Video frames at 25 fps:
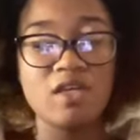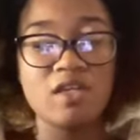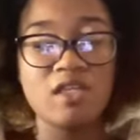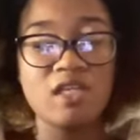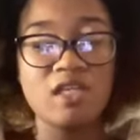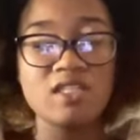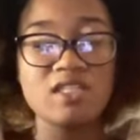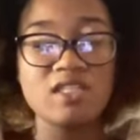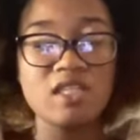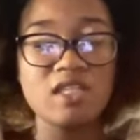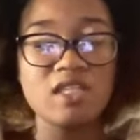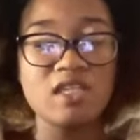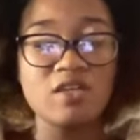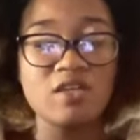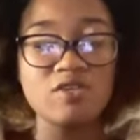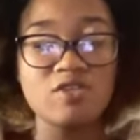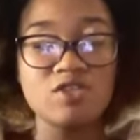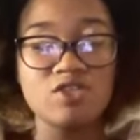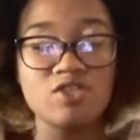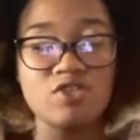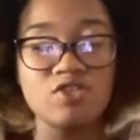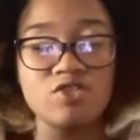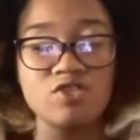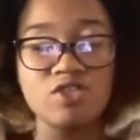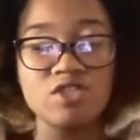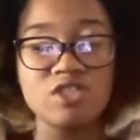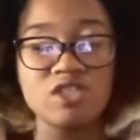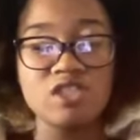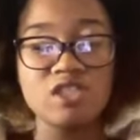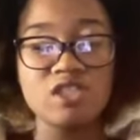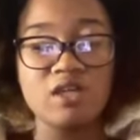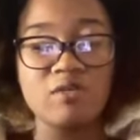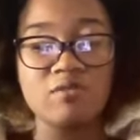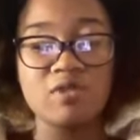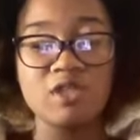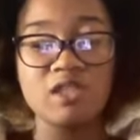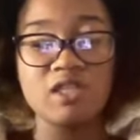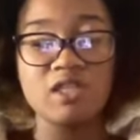they said that it was usually
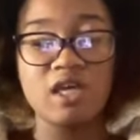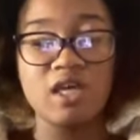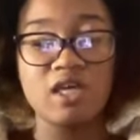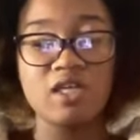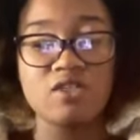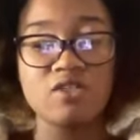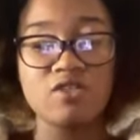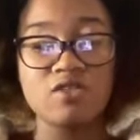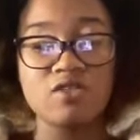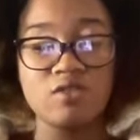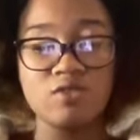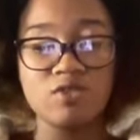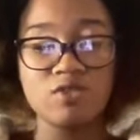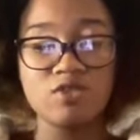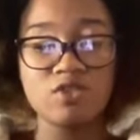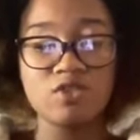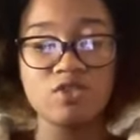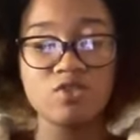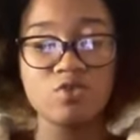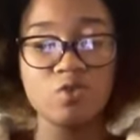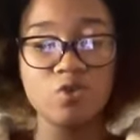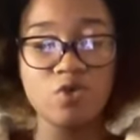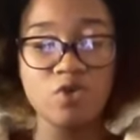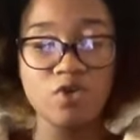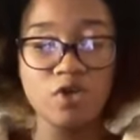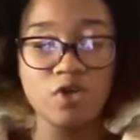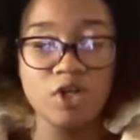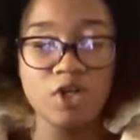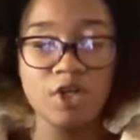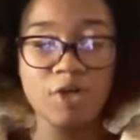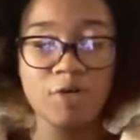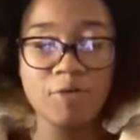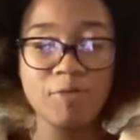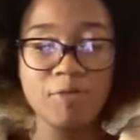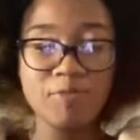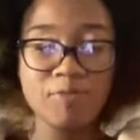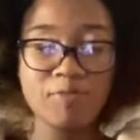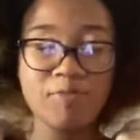something that soldiers
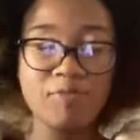wore